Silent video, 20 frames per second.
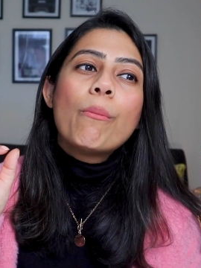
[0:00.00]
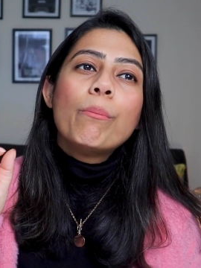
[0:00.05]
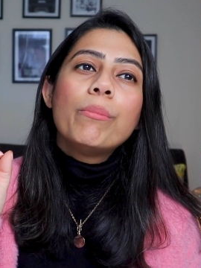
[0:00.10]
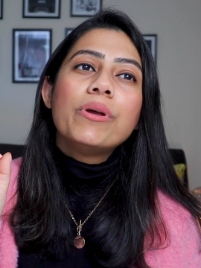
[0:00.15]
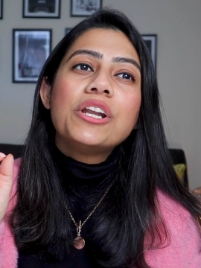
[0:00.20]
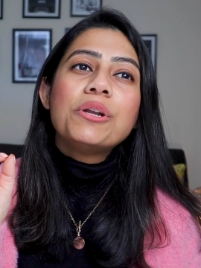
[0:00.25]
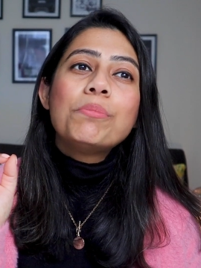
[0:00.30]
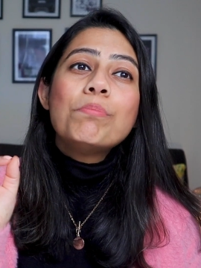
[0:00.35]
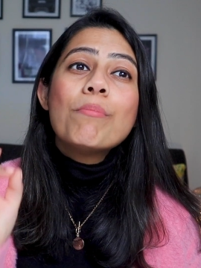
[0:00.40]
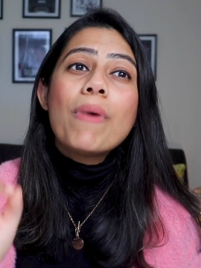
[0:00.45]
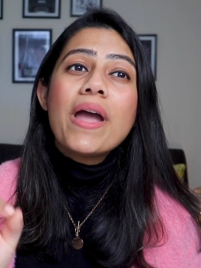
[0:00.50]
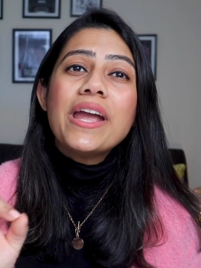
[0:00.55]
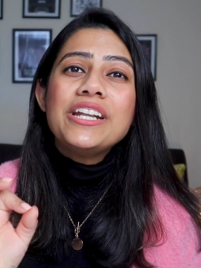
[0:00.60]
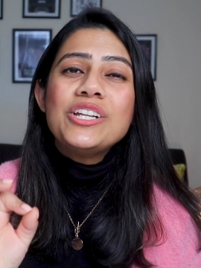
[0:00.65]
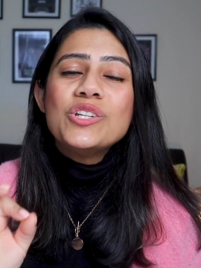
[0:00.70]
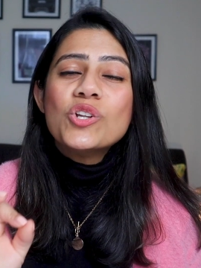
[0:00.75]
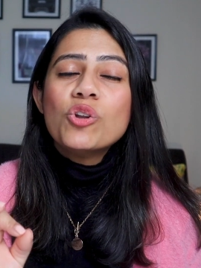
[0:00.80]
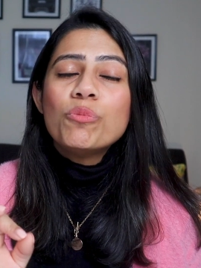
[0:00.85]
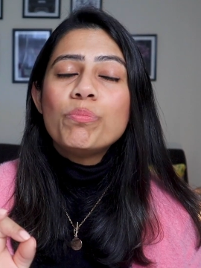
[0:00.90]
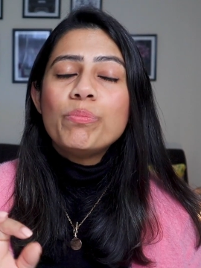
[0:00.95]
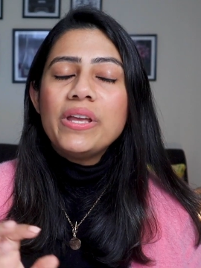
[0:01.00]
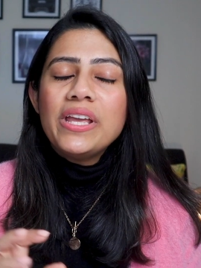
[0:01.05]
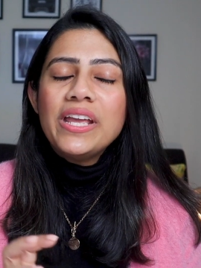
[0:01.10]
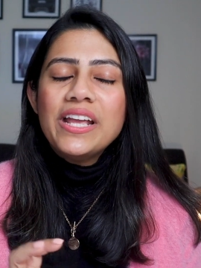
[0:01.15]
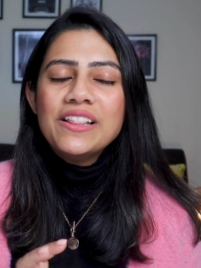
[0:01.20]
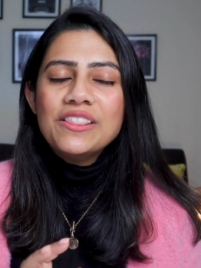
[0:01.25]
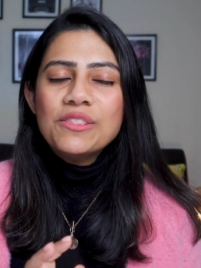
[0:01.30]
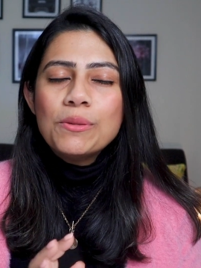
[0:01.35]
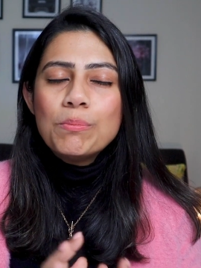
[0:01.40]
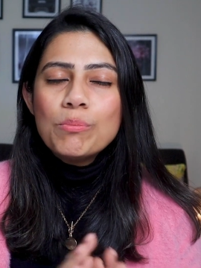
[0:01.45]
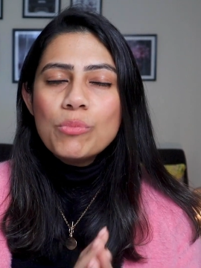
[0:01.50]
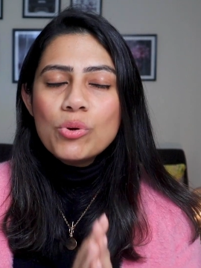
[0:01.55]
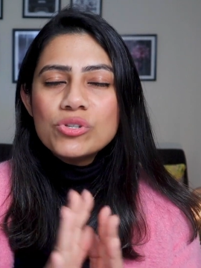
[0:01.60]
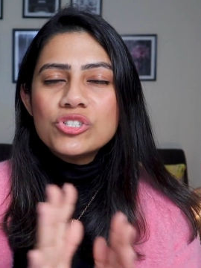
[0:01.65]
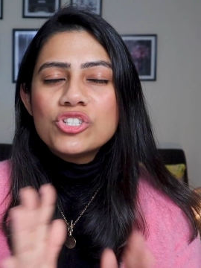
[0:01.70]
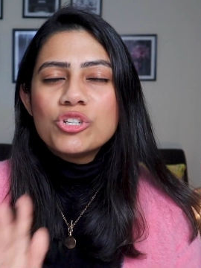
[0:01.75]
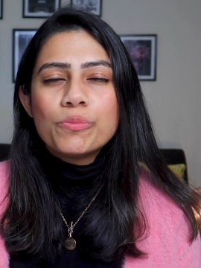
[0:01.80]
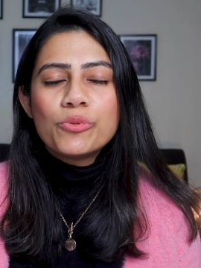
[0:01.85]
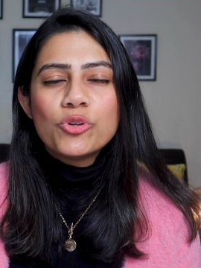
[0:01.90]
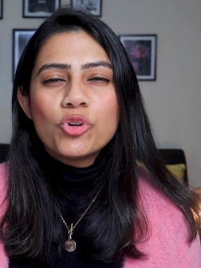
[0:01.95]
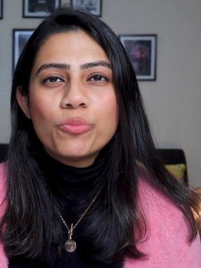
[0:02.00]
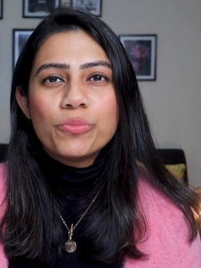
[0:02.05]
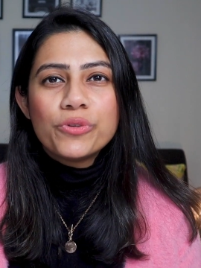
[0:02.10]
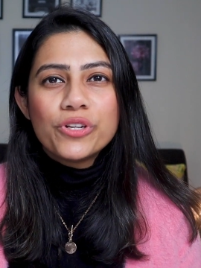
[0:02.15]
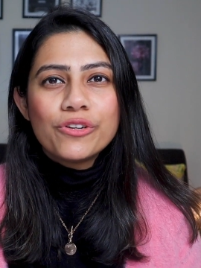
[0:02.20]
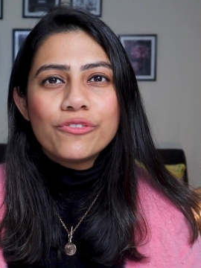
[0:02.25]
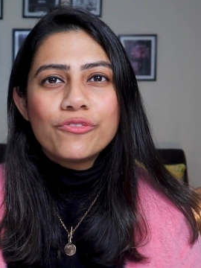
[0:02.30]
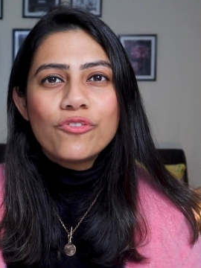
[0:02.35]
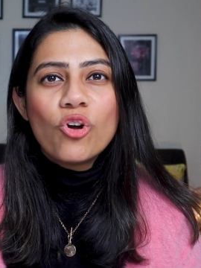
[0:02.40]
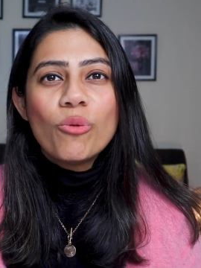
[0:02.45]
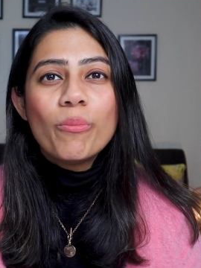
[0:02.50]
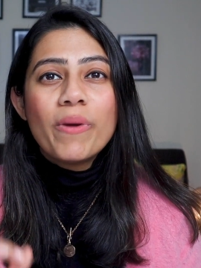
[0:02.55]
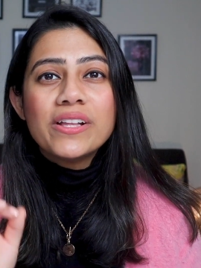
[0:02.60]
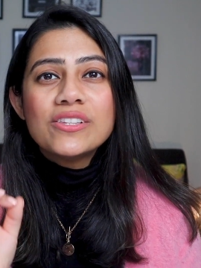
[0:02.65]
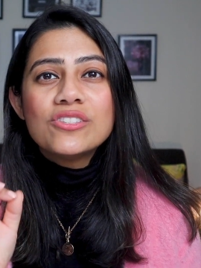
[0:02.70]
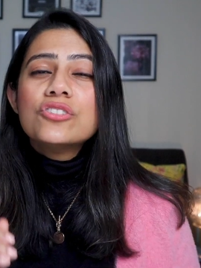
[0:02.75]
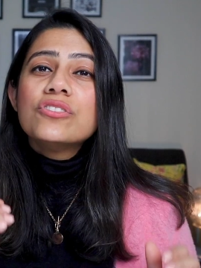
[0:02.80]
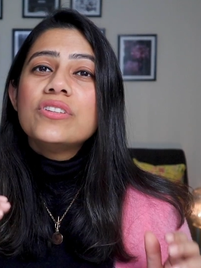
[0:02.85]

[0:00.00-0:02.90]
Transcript: but it might not be in the most appropriate format.